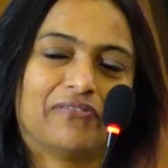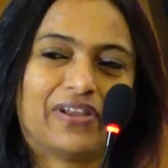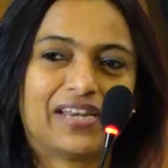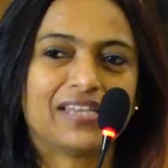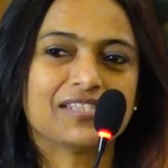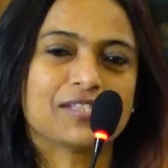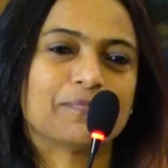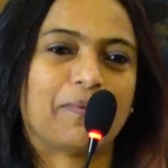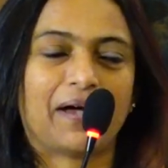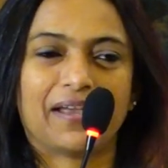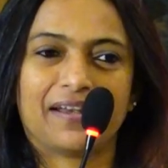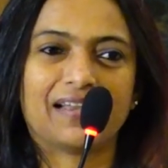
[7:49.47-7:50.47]
very
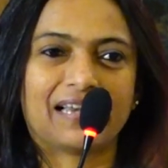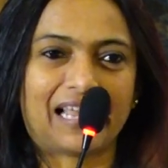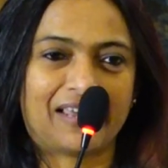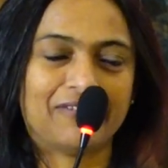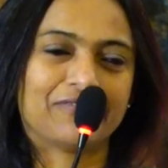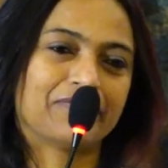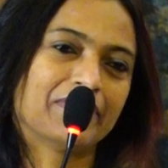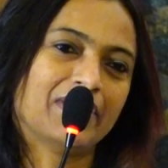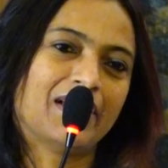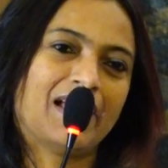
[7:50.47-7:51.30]
inspiring life